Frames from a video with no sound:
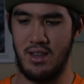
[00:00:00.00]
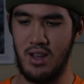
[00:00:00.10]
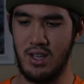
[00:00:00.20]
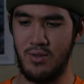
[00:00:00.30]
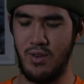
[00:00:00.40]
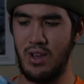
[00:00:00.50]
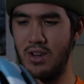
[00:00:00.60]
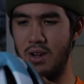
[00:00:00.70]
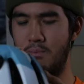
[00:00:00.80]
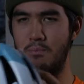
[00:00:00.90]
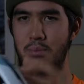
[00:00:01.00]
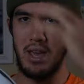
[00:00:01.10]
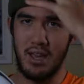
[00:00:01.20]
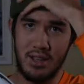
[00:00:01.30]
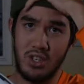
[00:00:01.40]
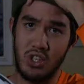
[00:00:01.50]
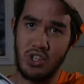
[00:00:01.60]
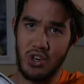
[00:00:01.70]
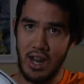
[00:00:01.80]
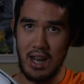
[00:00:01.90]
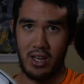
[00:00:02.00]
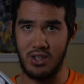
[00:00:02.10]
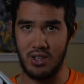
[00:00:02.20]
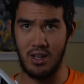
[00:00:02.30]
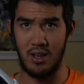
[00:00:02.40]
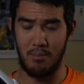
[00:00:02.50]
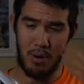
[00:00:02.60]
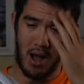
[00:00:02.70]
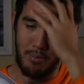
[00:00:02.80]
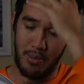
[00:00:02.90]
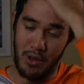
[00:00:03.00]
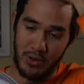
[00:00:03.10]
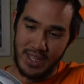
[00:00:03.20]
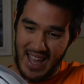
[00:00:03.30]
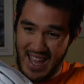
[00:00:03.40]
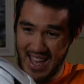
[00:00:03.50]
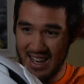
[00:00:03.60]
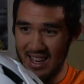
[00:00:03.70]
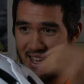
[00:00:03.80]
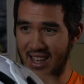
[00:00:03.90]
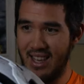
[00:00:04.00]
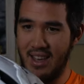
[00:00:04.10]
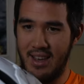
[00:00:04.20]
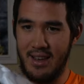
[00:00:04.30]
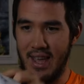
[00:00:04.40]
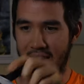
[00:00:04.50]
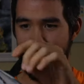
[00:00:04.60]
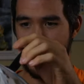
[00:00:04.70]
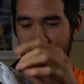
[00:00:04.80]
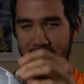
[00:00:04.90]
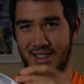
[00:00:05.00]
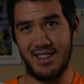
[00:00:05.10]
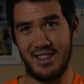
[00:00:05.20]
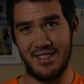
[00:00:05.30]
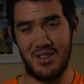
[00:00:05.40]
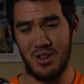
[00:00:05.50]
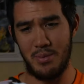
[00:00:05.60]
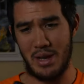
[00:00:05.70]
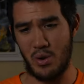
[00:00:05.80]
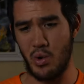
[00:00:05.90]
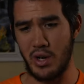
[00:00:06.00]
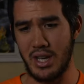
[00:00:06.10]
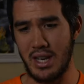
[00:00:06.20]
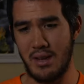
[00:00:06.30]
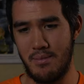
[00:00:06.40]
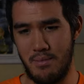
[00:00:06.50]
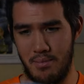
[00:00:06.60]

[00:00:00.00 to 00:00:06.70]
does feel a bit strange to pop those in and a little bit quirky.